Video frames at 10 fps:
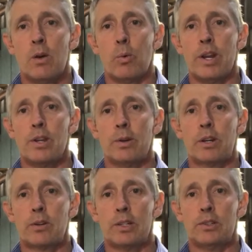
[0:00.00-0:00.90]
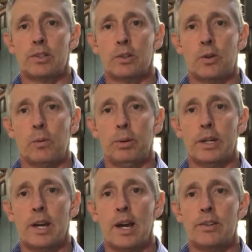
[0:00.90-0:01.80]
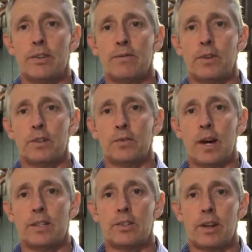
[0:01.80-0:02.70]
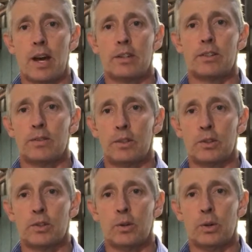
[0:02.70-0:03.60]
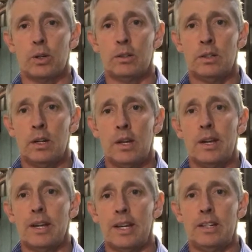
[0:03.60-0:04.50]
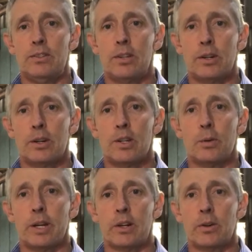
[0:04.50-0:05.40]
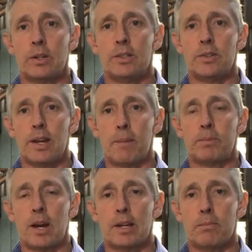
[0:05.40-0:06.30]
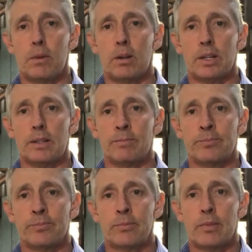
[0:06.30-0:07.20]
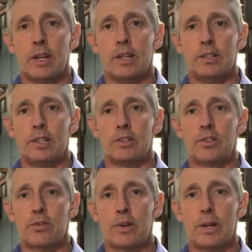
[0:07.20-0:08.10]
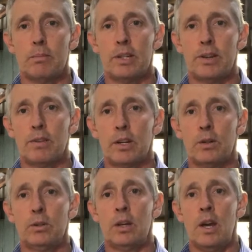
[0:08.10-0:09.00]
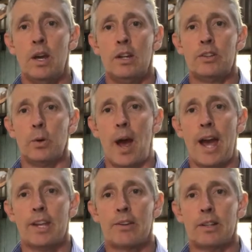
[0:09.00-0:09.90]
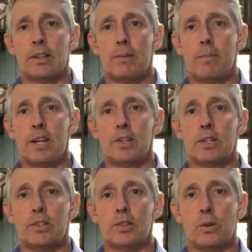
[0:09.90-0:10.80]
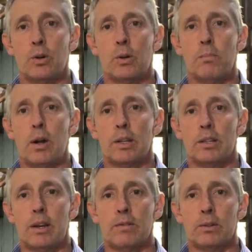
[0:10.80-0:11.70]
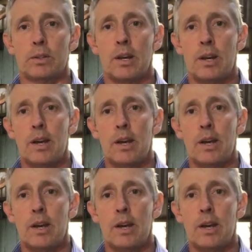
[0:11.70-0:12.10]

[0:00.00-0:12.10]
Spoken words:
When you increase the soil pH and phosphate status of your soil, in turn you increase the uptake of moly. It is extremely difficult to accurately measure soil moly levels.